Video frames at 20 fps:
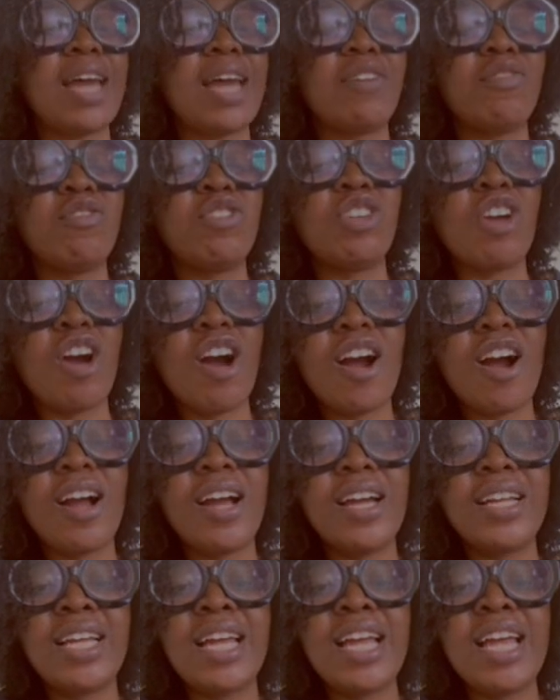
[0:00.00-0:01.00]
of
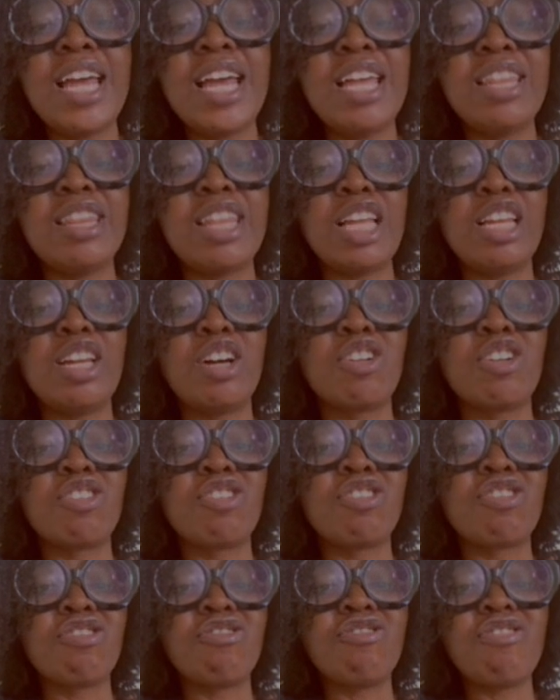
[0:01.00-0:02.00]
yarn. They look
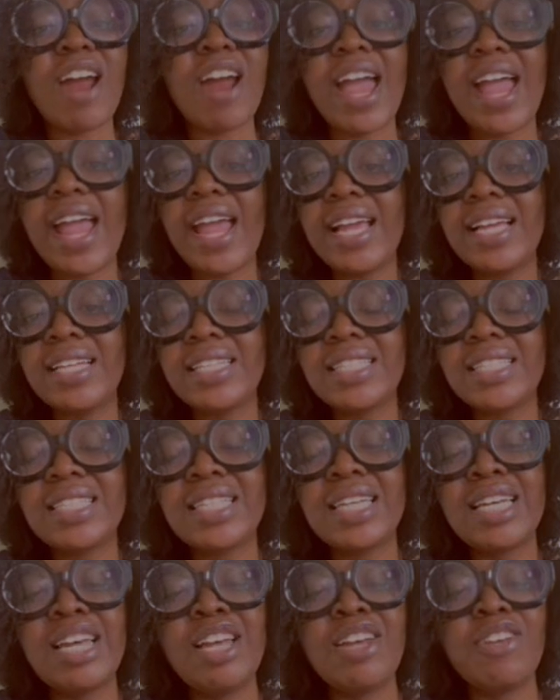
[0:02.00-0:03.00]
great.
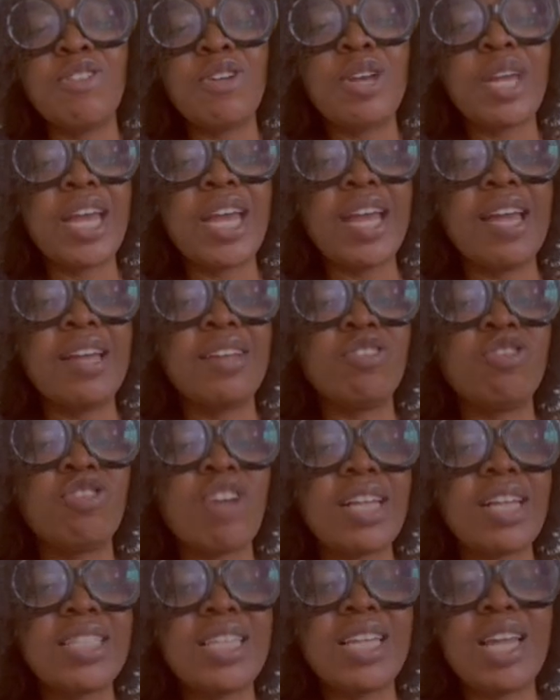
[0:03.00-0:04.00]
You can
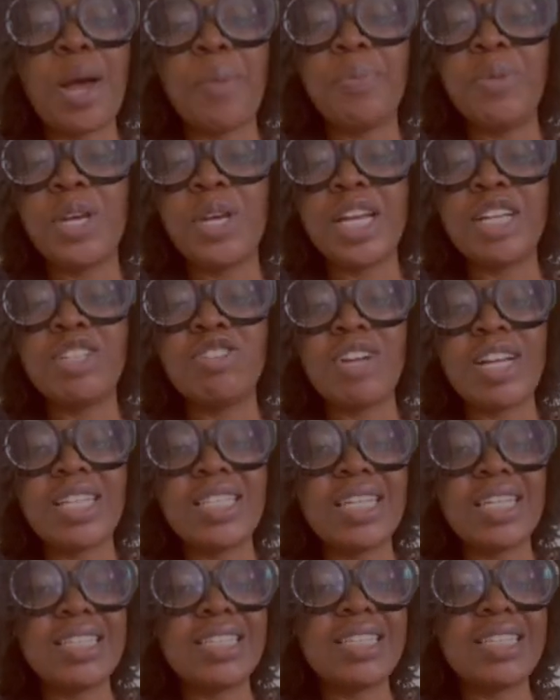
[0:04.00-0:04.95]
dress it up, you can dress it